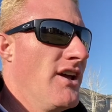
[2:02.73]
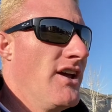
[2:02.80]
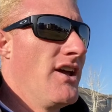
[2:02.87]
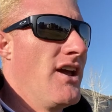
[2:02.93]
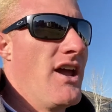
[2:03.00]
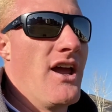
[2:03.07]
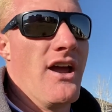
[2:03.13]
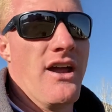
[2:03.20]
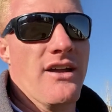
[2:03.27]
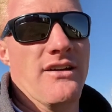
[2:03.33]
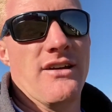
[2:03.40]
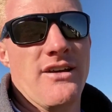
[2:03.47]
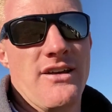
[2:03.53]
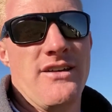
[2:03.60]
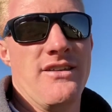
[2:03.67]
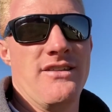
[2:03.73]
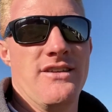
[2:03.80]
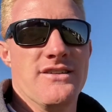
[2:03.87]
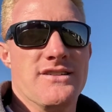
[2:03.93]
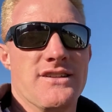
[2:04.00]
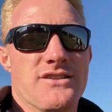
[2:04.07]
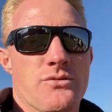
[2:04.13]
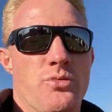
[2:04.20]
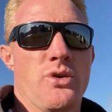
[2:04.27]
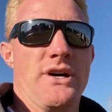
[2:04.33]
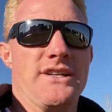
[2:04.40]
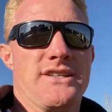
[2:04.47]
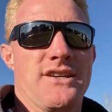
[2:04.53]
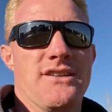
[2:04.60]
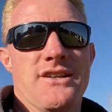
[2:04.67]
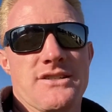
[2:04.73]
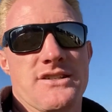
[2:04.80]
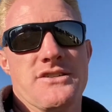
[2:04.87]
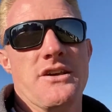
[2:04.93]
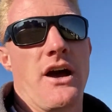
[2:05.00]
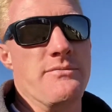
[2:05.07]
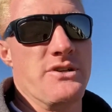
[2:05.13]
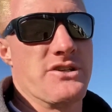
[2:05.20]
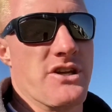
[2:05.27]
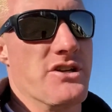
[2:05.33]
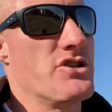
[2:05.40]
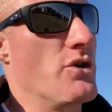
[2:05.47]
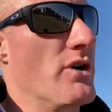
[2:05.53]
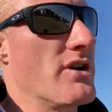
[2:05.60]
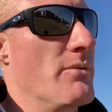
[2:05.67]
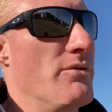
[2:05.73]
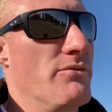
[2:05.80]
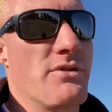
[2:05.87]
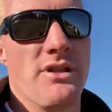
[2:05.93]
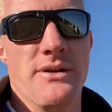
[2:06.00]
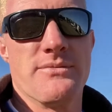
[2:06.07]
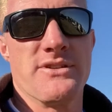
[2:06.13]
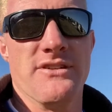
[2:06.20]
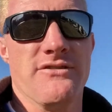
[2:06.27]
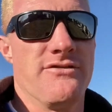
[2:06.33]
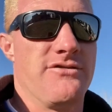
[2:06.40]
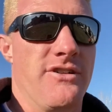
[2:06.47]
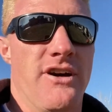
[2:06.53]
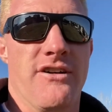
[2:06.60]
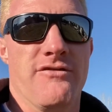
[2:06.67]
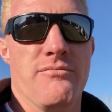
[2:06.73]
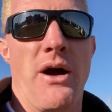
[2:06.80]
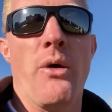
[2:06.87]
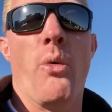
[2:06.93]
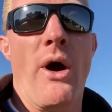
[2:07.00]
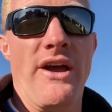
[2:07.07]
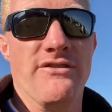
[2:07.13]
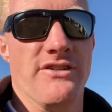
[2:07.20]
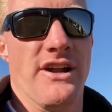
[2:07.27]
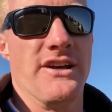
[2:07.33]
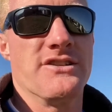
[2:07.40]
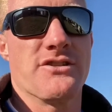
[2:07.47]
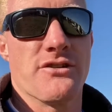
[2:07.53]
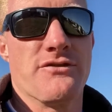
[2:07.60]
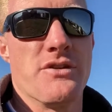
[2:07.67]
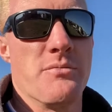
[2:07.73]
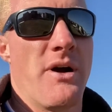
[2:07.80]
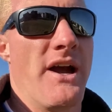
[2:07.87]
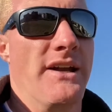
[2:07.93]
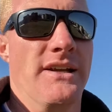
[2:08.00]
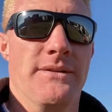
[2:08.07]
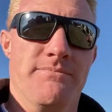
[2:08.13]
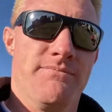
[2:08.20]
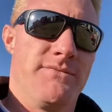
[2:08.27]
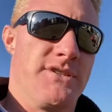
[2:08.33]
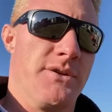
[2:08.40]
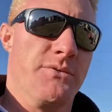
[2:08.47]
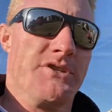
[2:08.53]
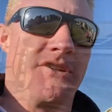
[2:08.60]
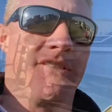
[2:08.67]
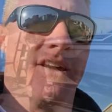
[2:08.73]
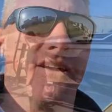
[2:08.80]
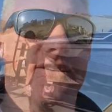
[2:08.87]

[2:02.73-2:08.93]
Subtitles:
And I'm just going to show a couple of clips of my wife and I surfing behind it and see what you think.